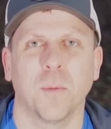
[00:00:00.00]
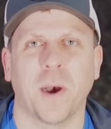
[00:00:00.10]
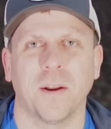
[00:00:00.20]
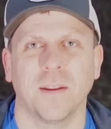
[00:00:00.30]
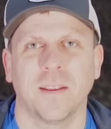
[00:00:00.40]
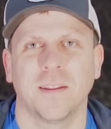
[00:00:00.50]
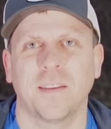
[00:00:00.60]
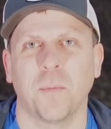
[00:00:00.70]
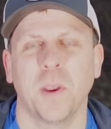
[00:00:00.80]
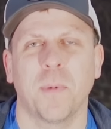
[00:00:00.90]
about it.
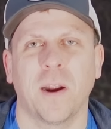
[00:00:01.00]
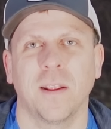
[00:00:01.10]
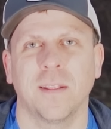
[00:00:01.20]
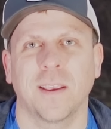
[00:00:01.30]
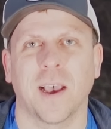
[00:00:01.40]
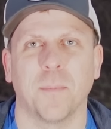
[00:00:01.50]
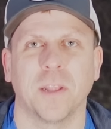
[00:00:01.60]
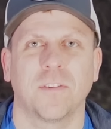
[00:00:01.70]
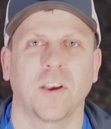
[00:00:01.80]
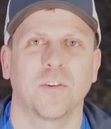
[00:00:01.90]
Tell me about it in the
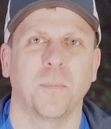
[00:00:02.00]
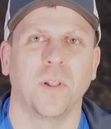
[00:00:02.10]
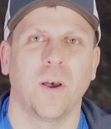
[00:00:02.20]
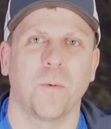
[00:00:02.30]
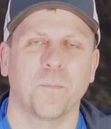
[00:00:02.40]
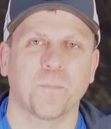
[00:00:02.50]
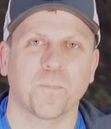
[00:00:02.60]
comment section below.